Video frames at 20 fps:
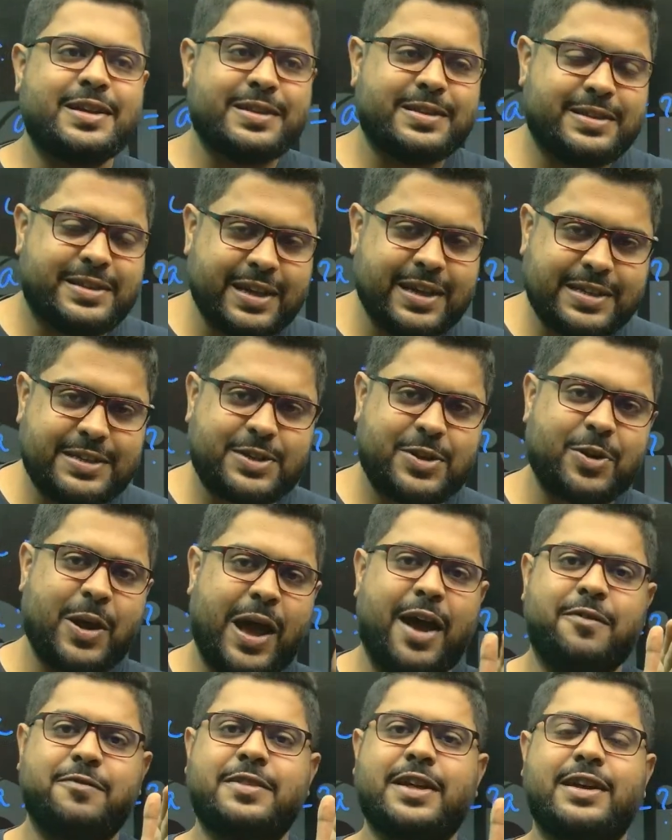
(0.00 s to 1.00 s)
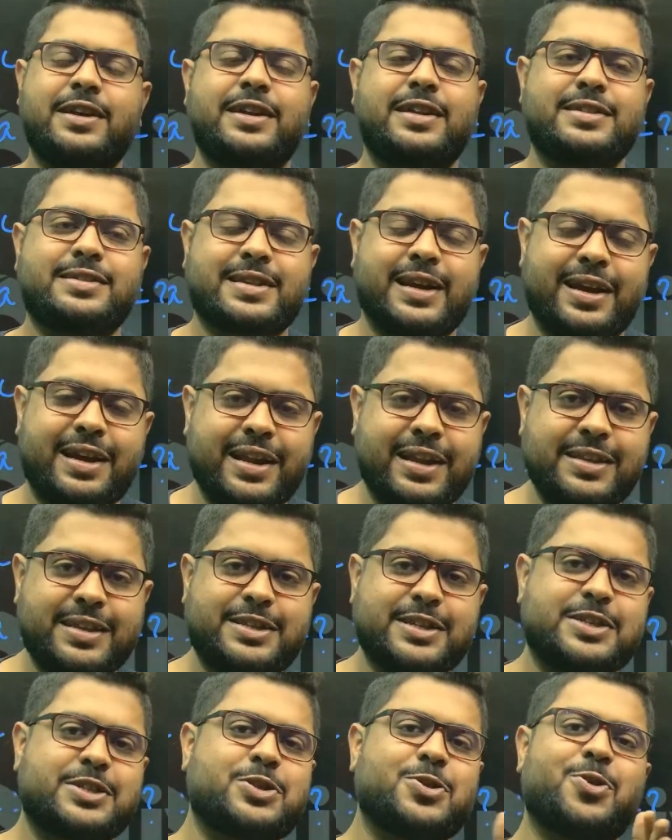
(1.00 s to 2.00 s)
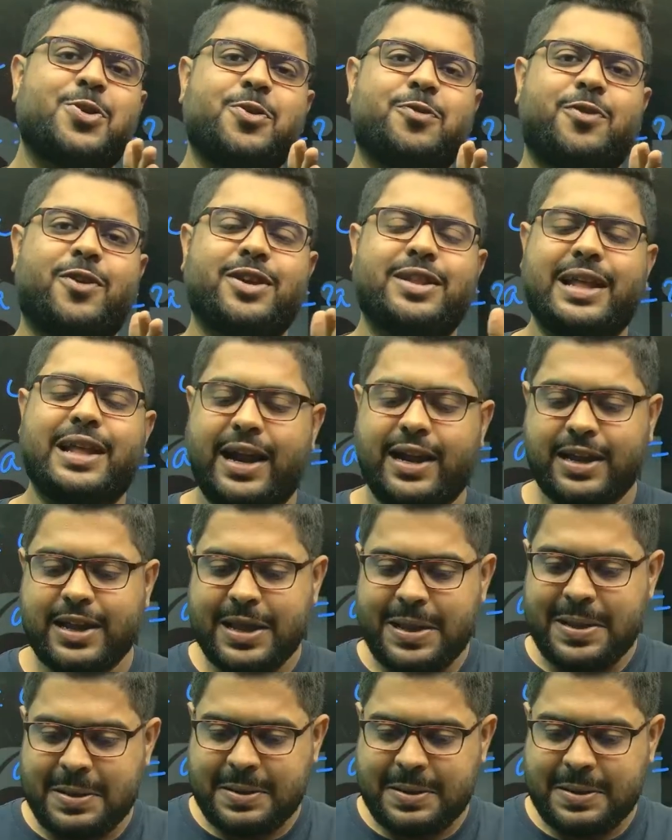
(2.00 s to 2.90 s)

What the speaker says: Just have the understanding, just go for that.